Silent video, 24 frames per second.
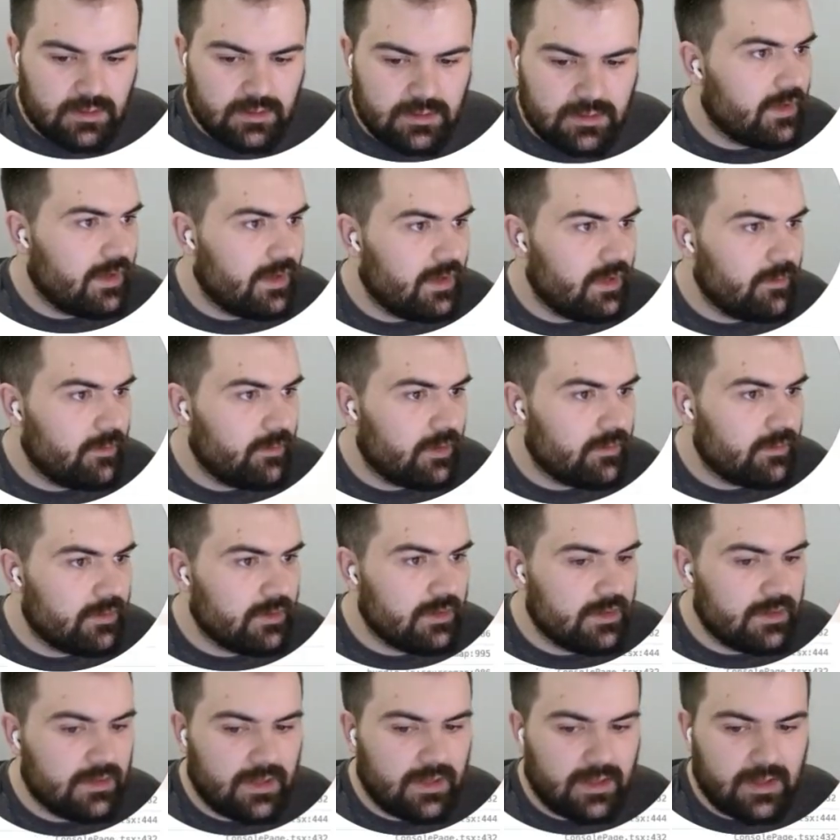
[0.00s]
I really
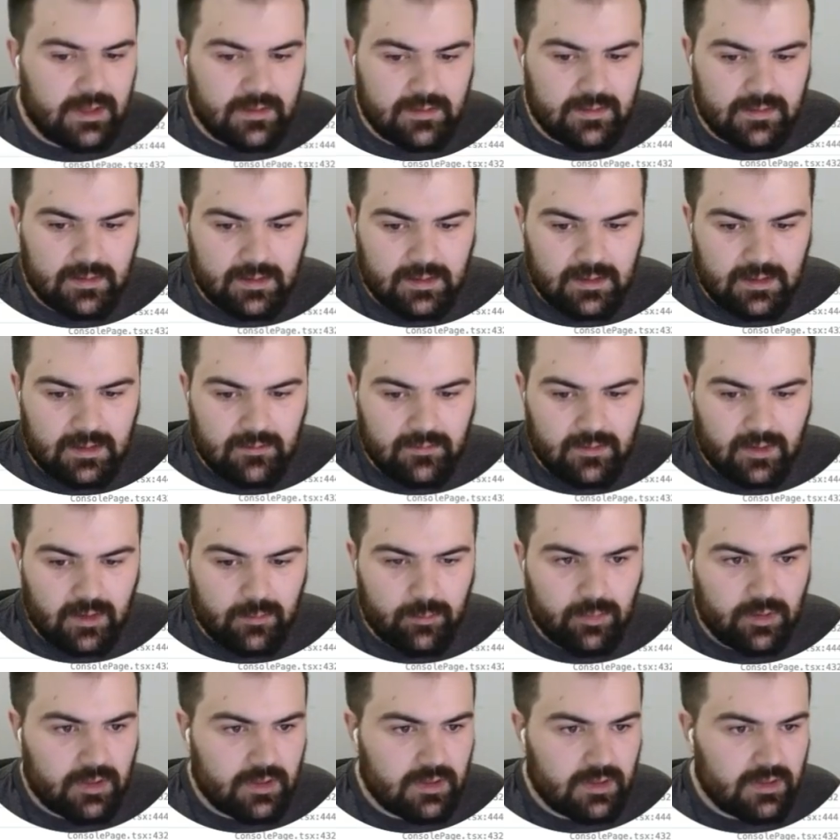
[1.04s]
like that if I put
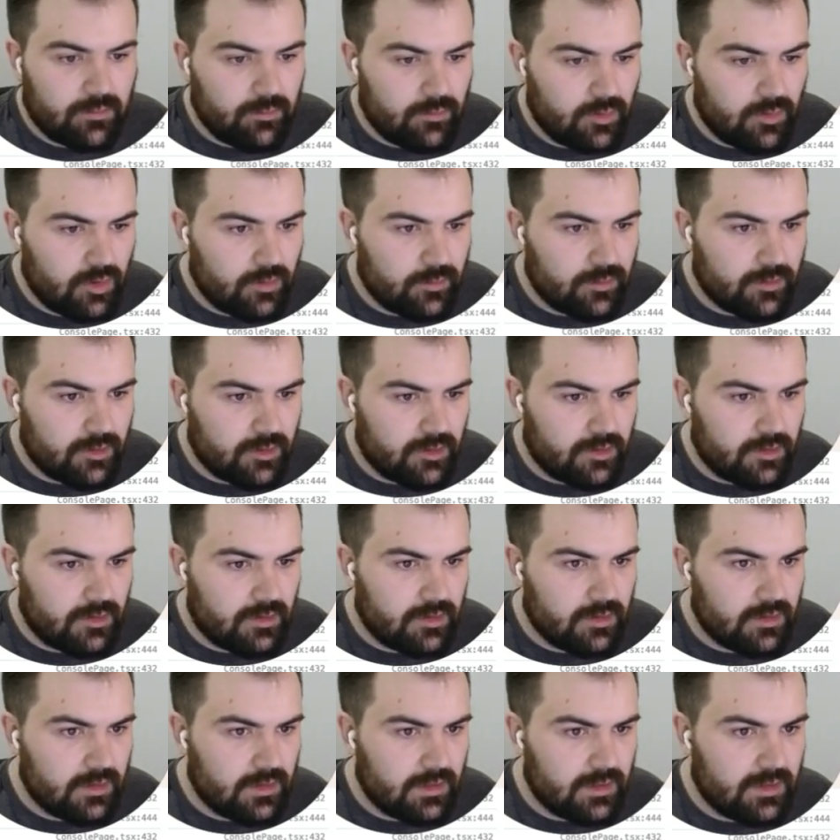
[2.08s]
it into mobile,
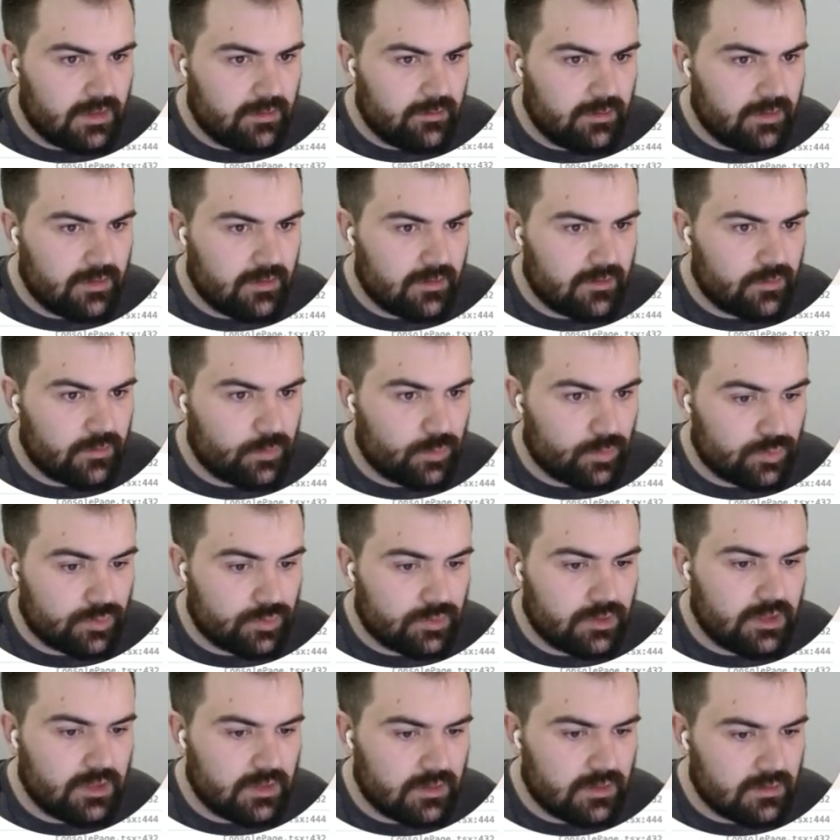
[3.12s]
it looks
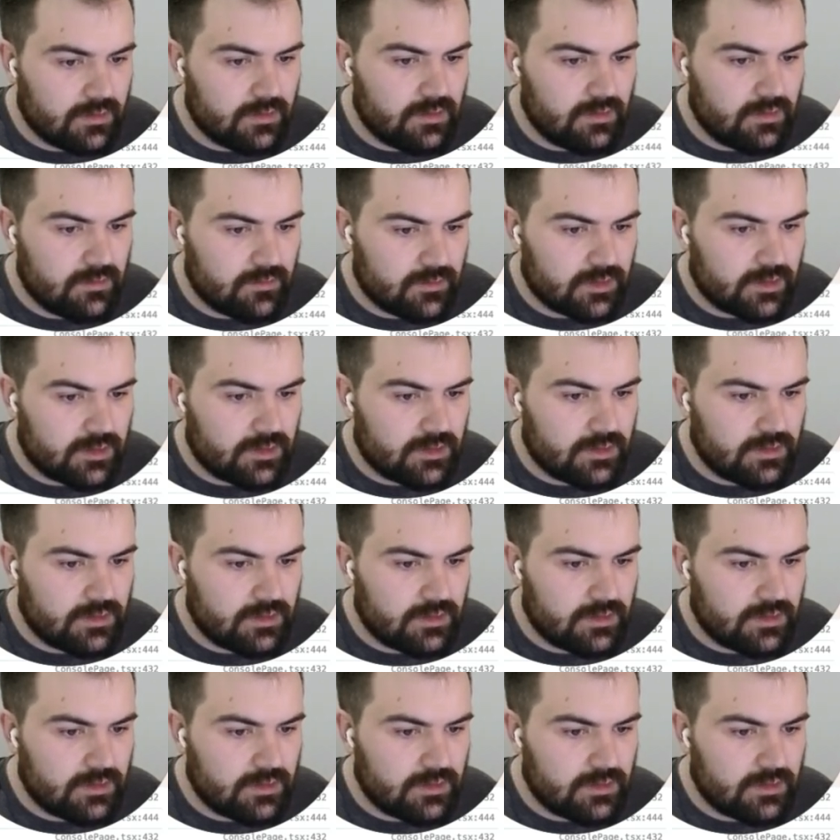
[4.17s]
pretty good overall.